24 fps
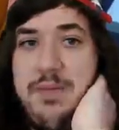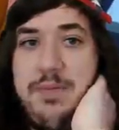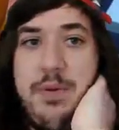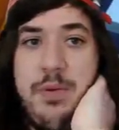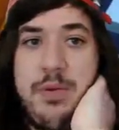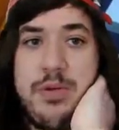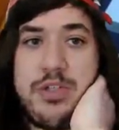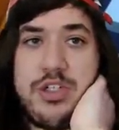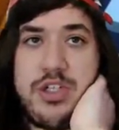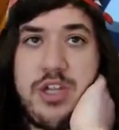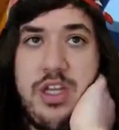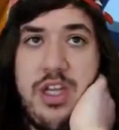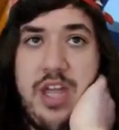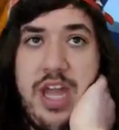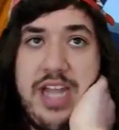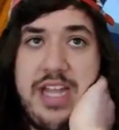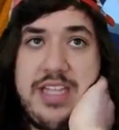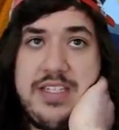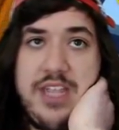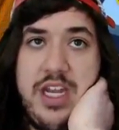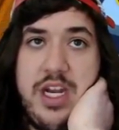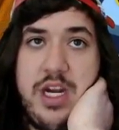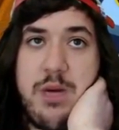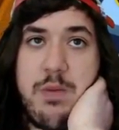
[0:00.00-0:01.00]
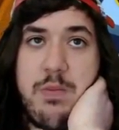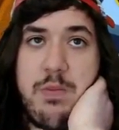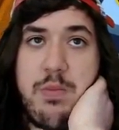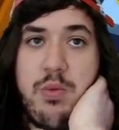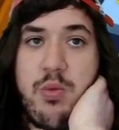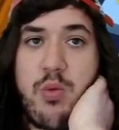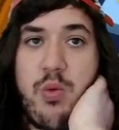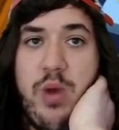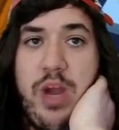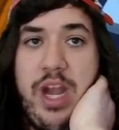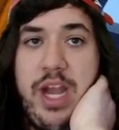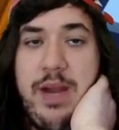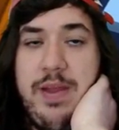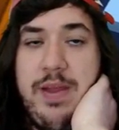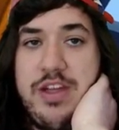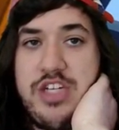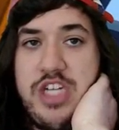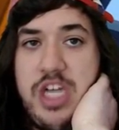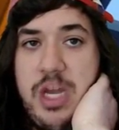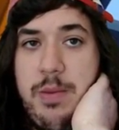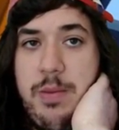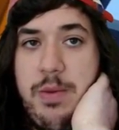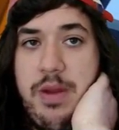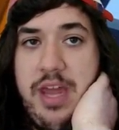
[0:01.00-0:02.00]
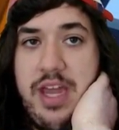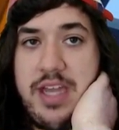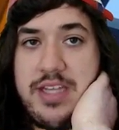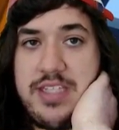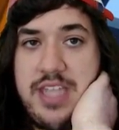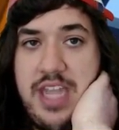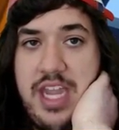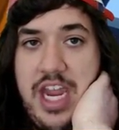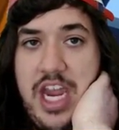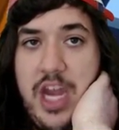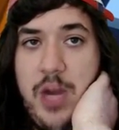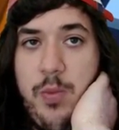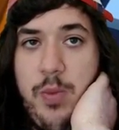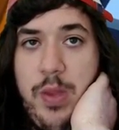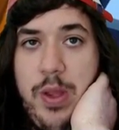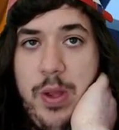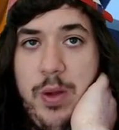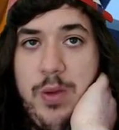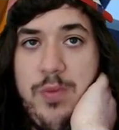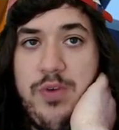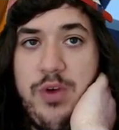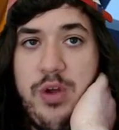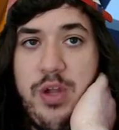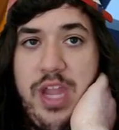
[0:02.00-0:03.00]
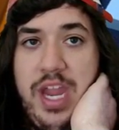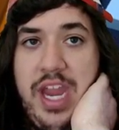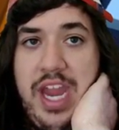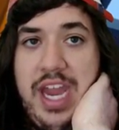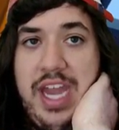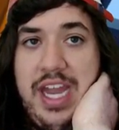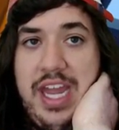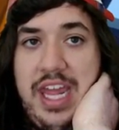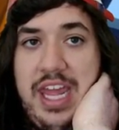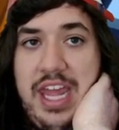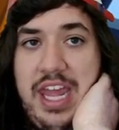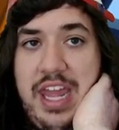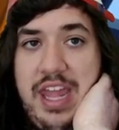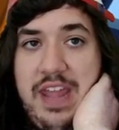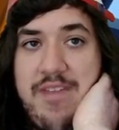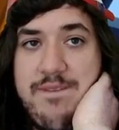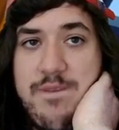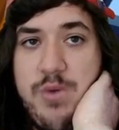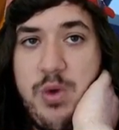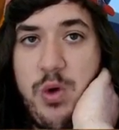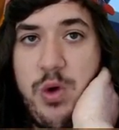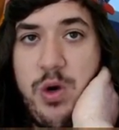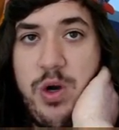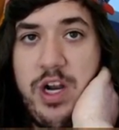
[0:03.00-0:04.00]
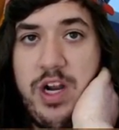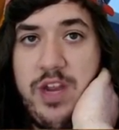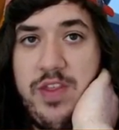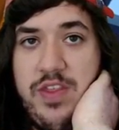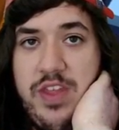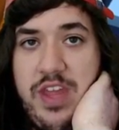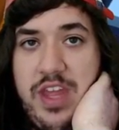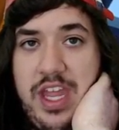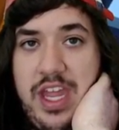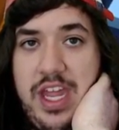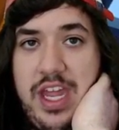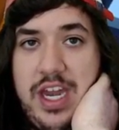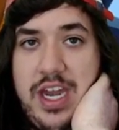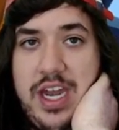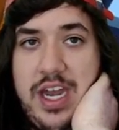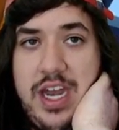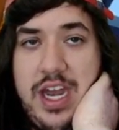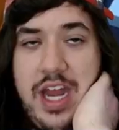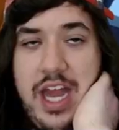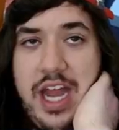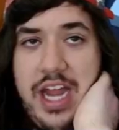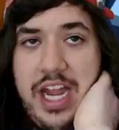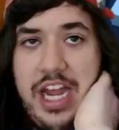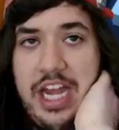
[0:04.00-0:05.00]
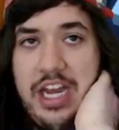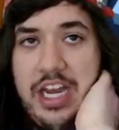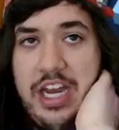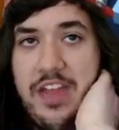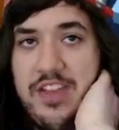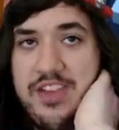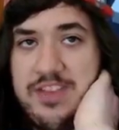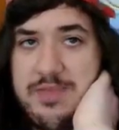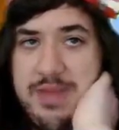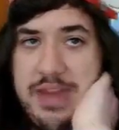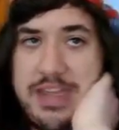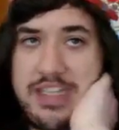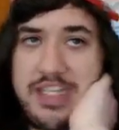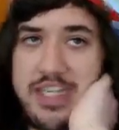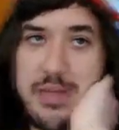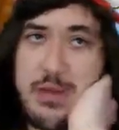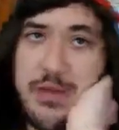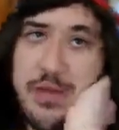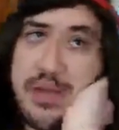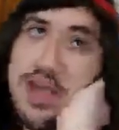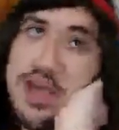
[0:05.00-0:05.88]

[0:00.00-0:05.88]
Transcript: but we're just going to Lysandre, bring it up Shaymin EX, and we'll Volcanion Heat for the knockout. Now, this matchup,